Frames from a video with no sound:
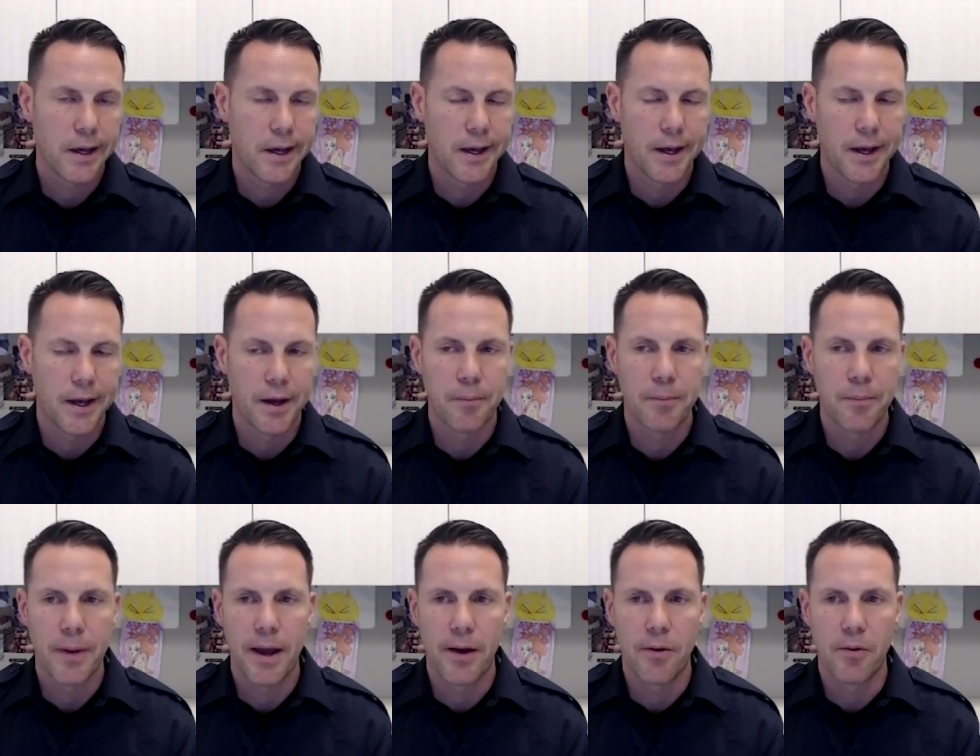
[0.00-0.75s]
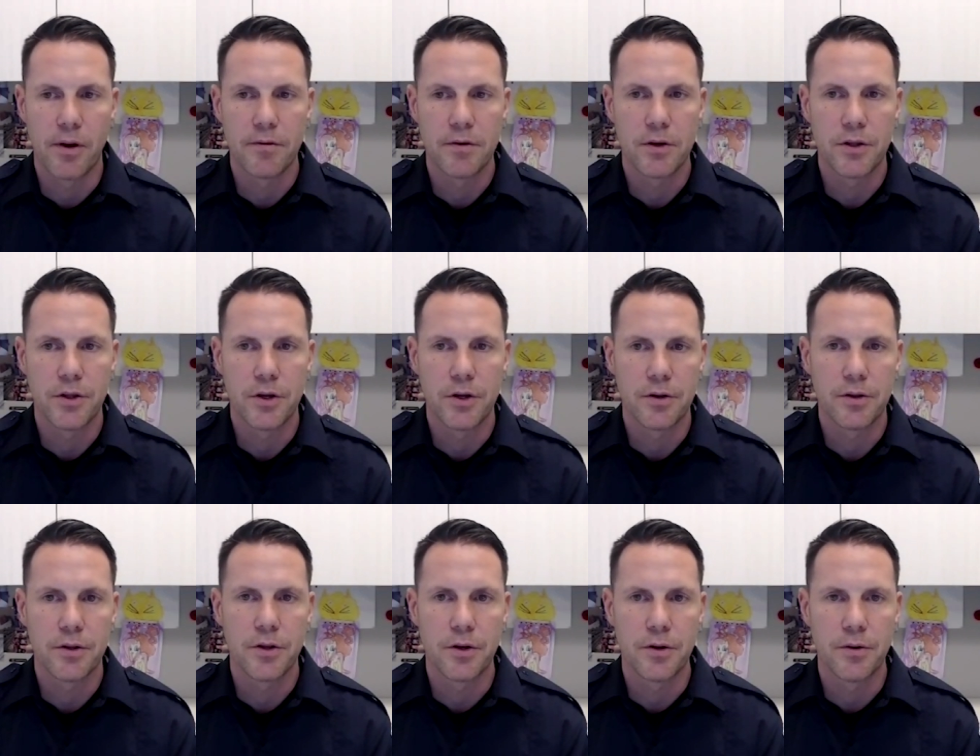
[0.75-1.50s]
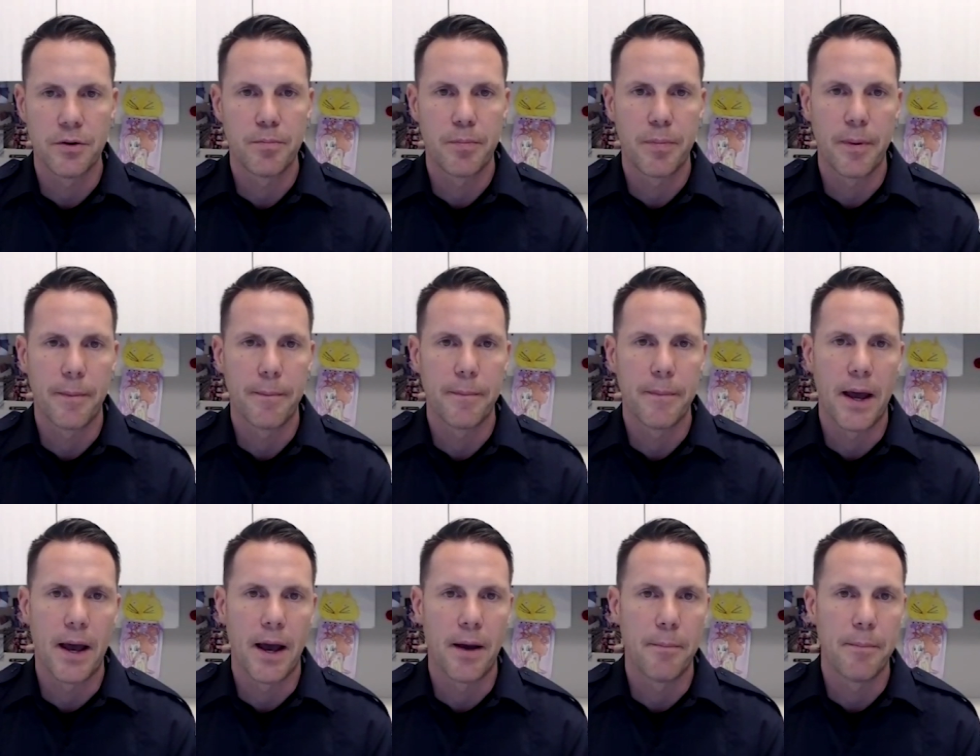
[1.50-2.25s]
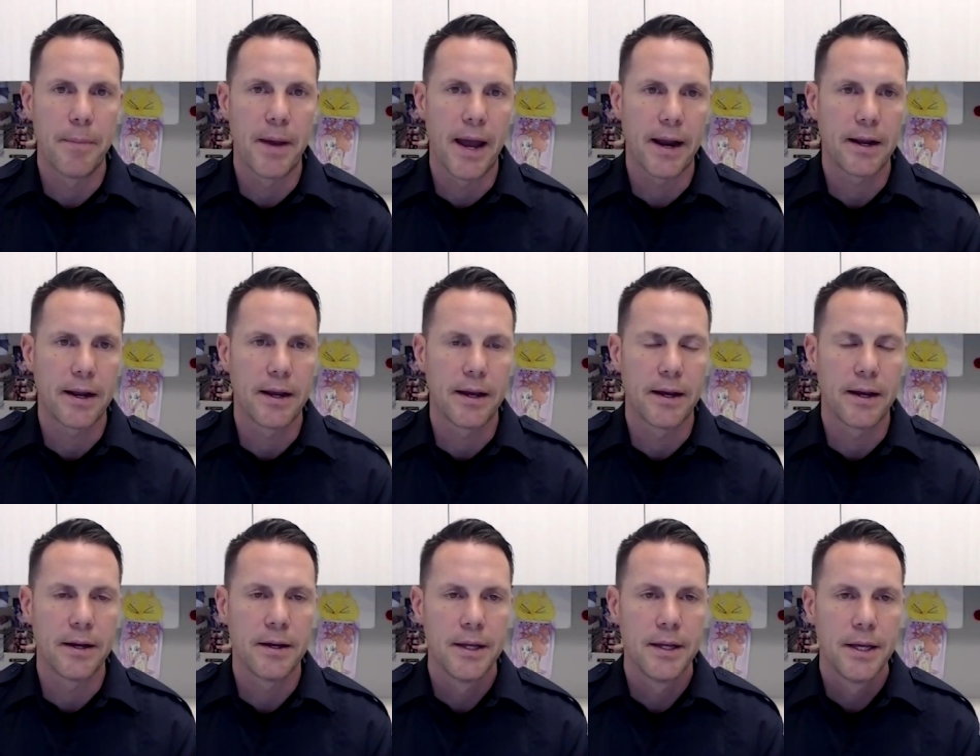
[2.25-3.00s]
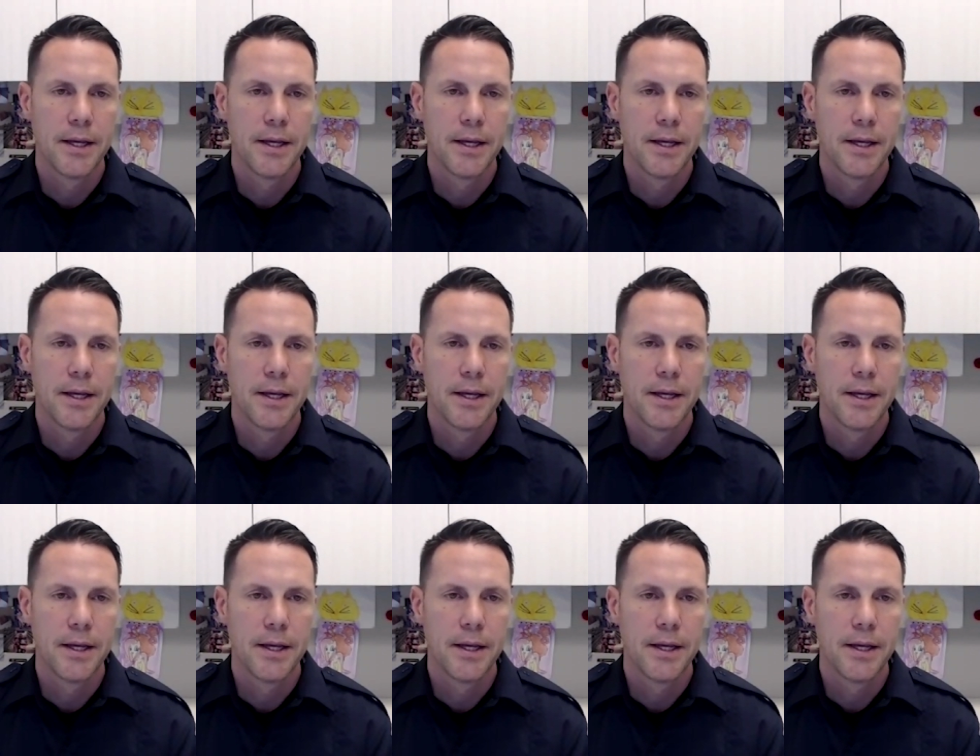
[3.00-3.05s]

Um, however, they're they're um, back uh,